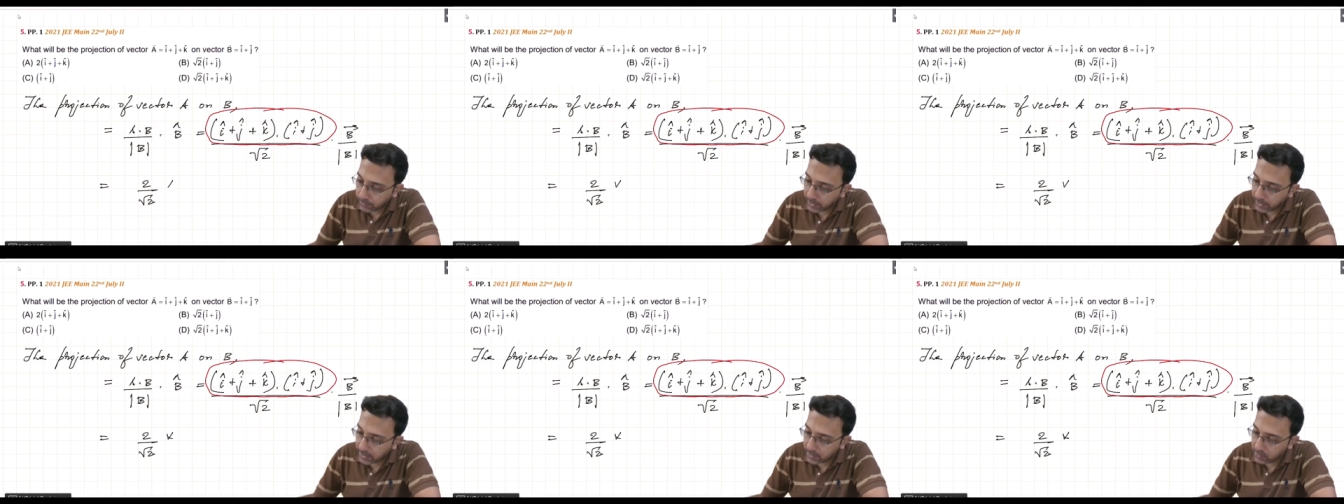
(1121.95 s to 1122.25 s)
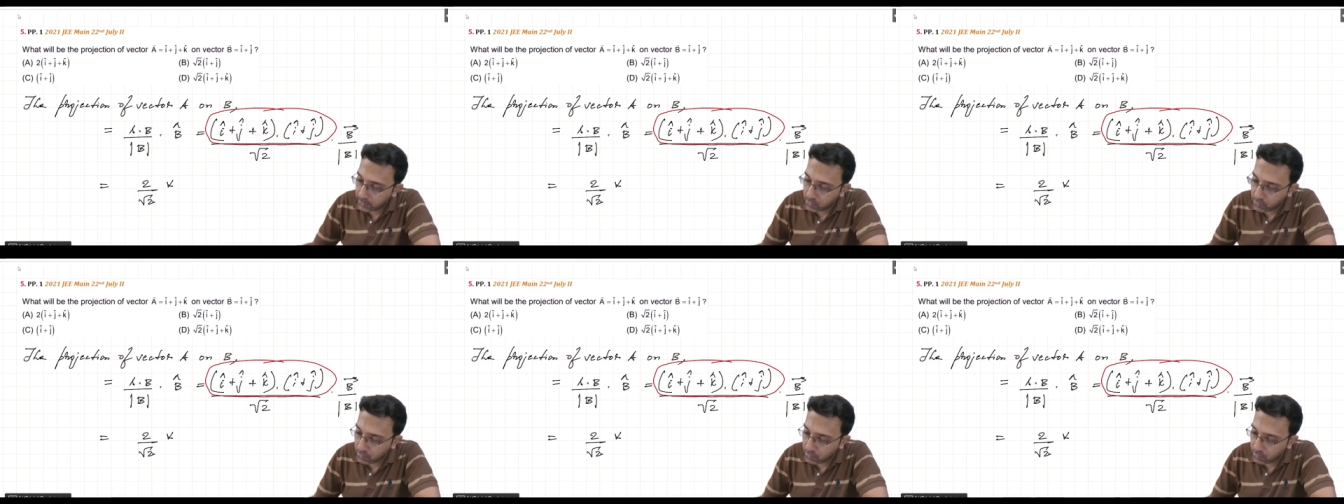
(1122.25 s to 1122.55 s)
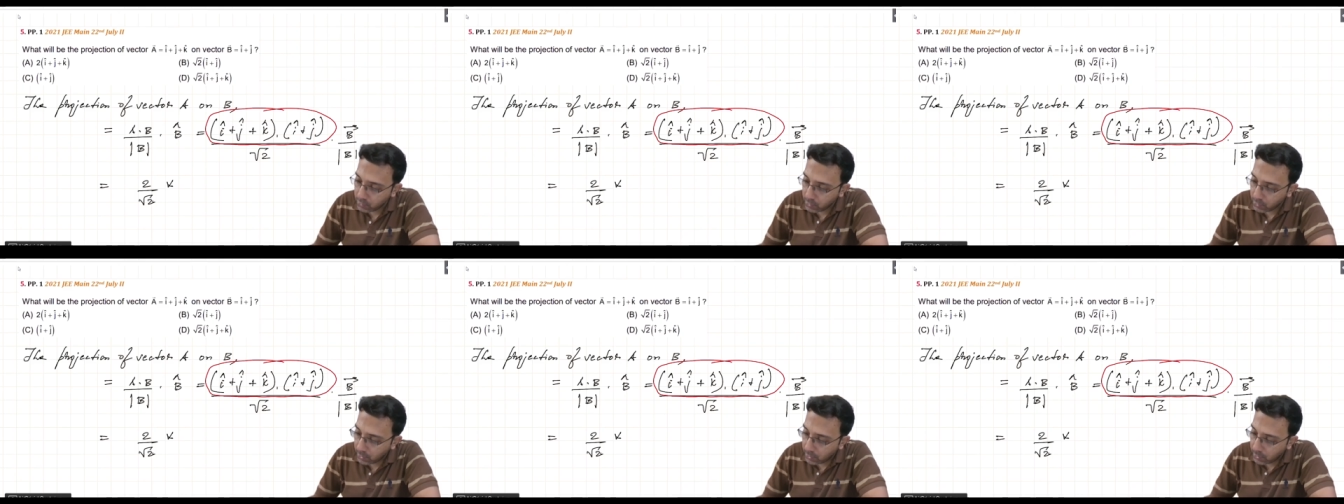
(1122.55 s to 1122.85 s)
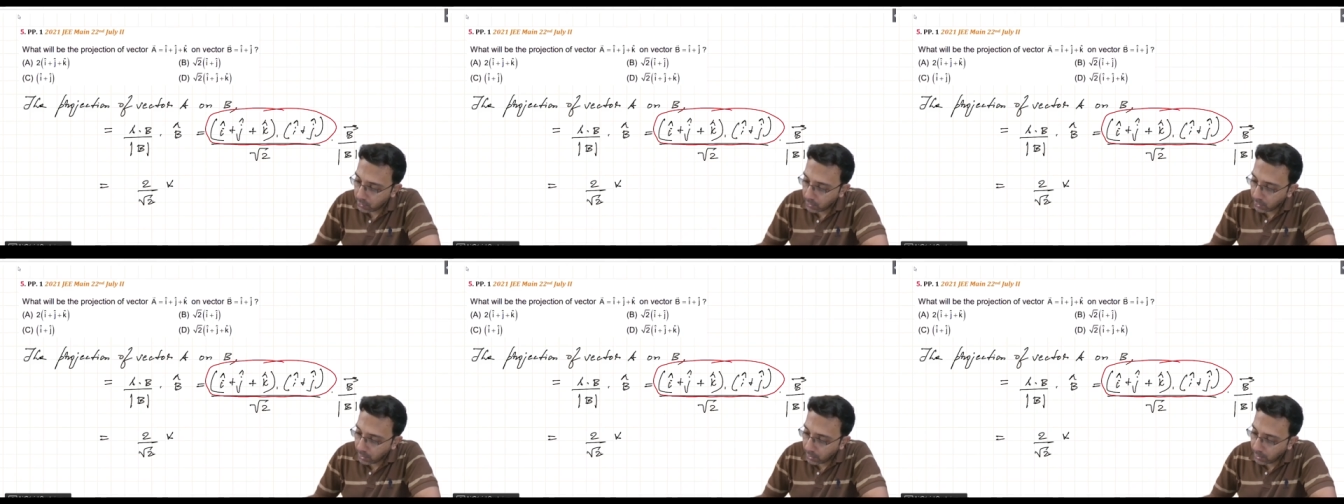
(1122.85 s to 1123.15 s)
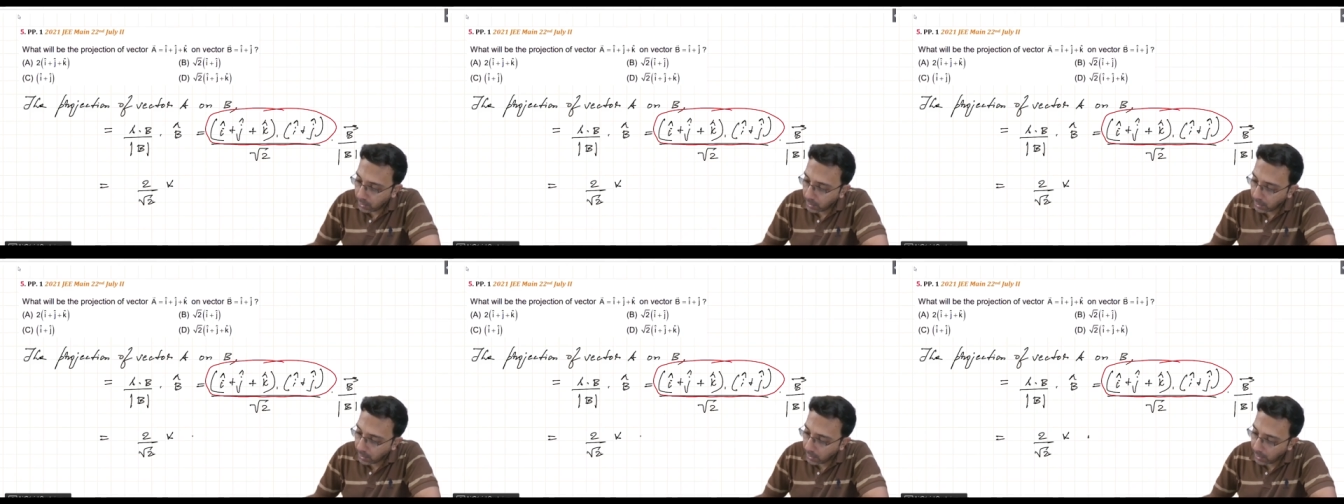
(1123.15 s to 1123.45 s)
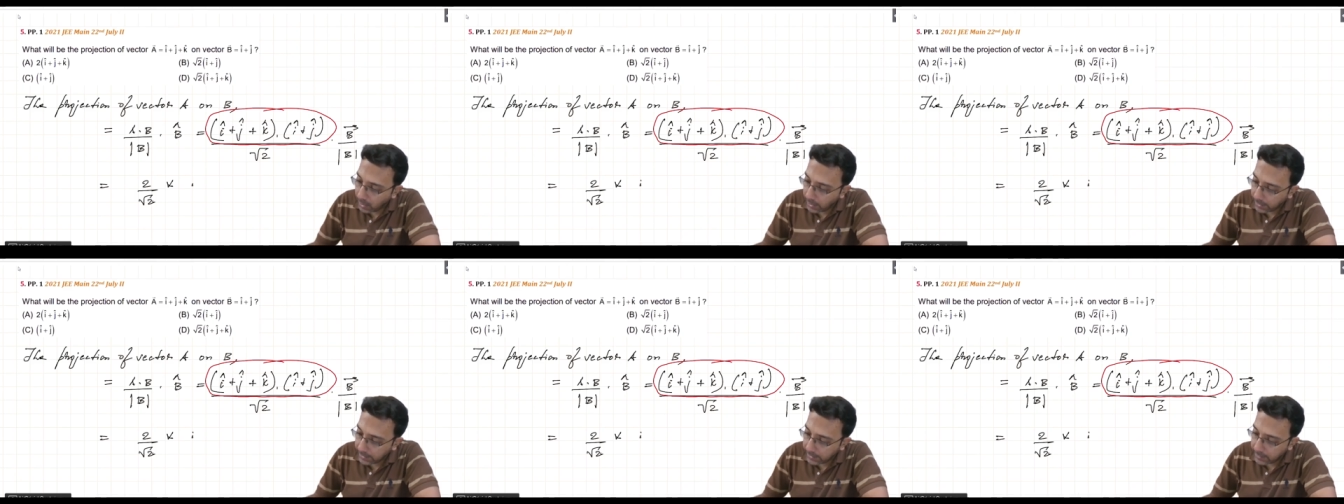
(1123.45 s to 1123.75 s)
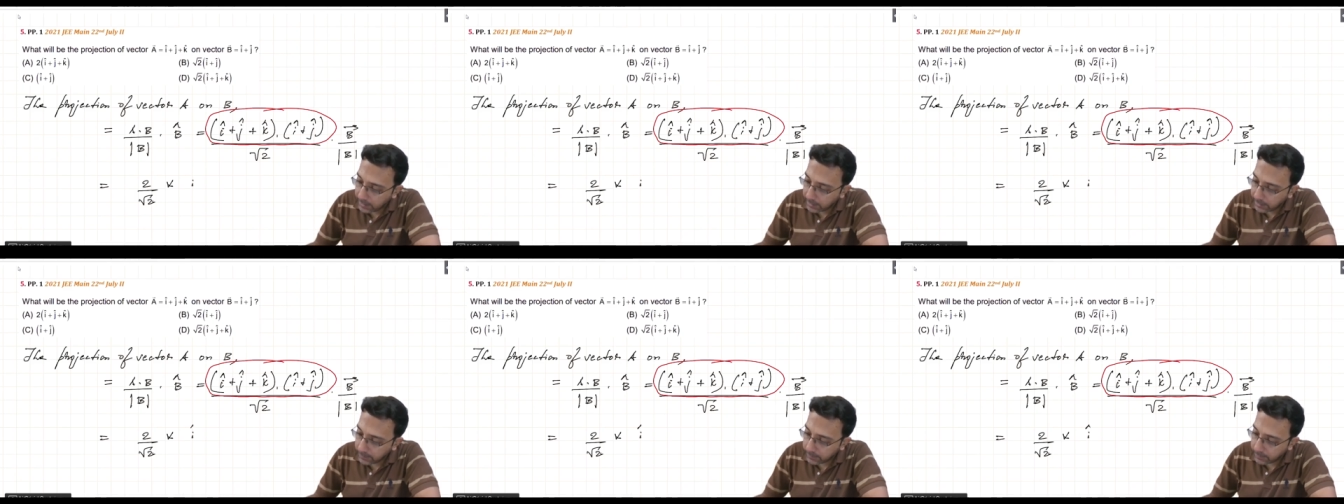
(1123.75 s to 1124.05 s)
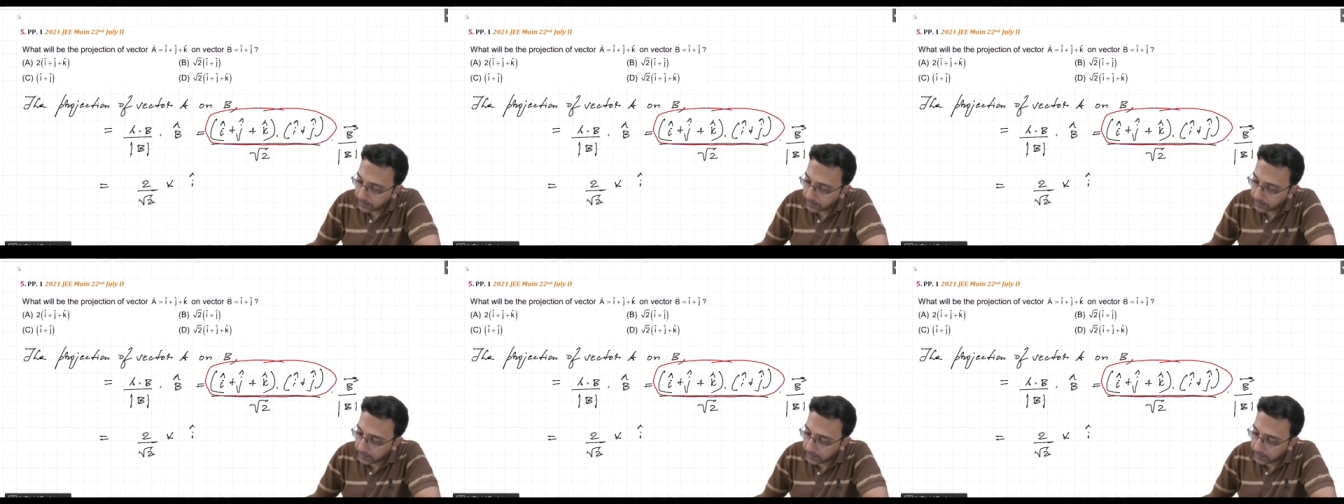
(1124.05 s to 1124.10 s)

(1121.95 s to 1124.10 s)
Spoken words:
into I